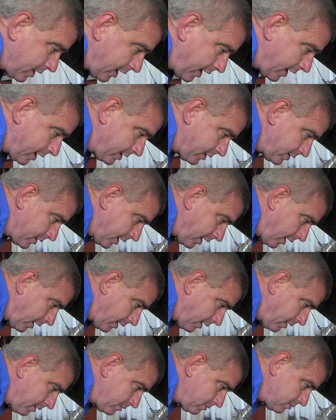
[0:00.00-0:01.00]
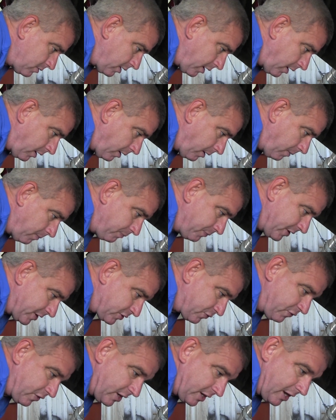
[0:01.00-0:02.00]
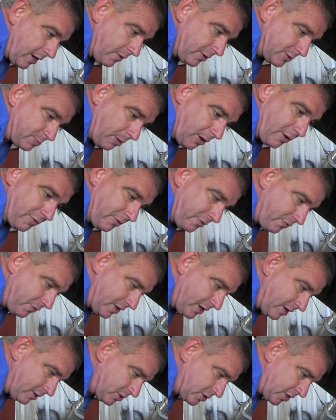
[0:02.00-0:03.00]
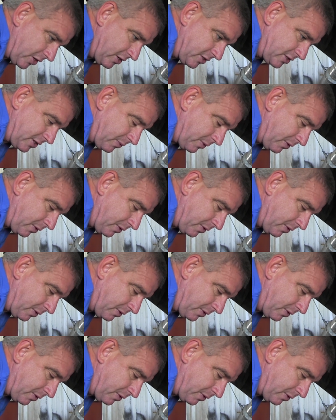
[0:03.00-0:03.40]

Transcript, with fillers: And uh, um, this video is part of a video series